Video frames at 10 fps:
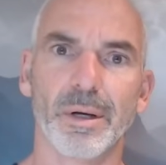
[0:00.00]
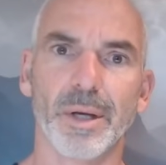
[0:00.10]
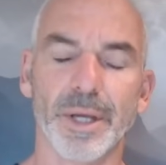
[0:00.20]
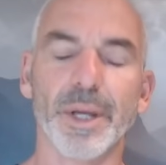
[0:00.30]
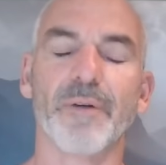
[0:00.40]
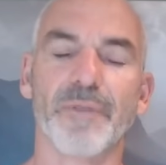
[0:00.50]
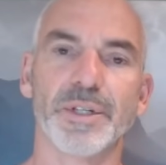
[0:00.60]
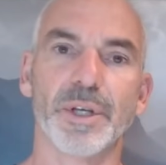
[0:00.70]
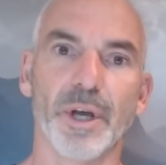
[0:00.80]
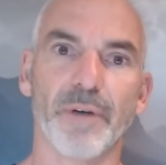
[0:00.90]
Enough
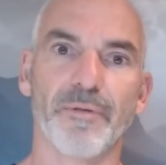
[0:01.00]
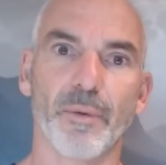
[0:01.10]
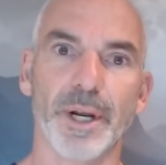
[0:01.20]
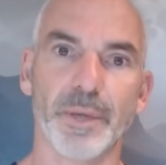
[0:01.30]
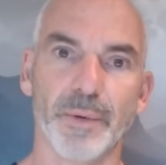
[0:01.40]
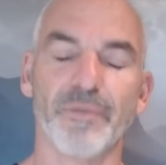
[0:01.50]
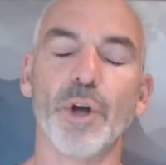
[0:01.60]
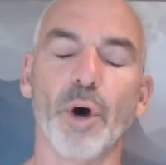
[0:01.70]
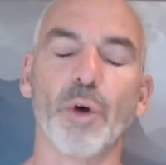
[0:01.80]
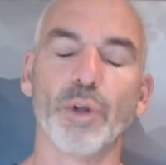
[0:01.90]
is enough already. We have
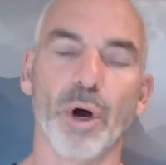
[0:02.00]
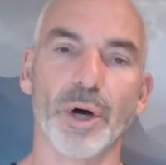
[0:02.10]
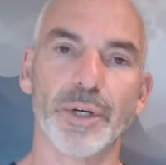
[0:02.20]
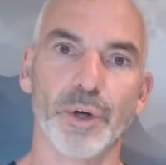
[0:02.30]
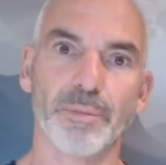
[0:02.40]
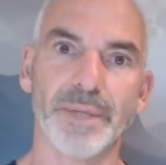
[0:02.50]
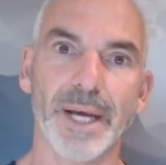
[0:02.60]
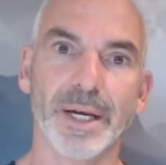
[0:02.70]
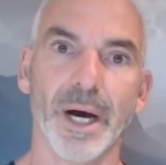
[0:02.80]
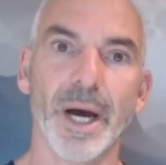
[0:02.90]
no long term
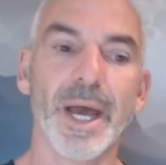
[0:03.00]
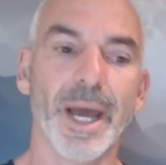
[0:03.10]
data,